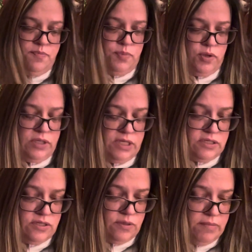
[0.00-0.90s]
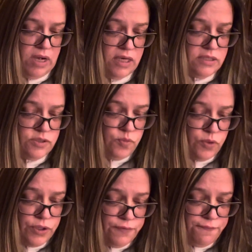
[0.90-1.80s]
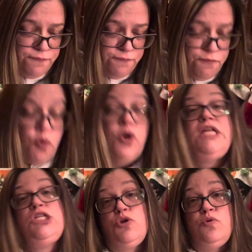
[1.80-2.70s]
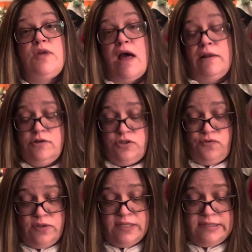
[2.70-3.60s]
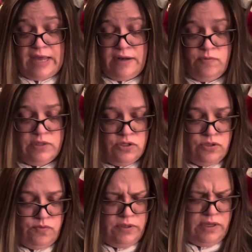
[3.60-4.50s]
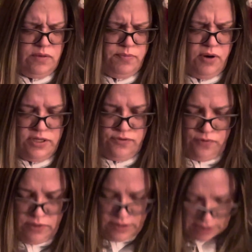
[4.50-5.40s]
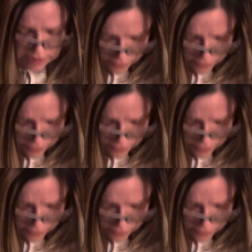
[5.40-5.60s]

Pulitzer mugs were $42 for the set, which is a really good price for a set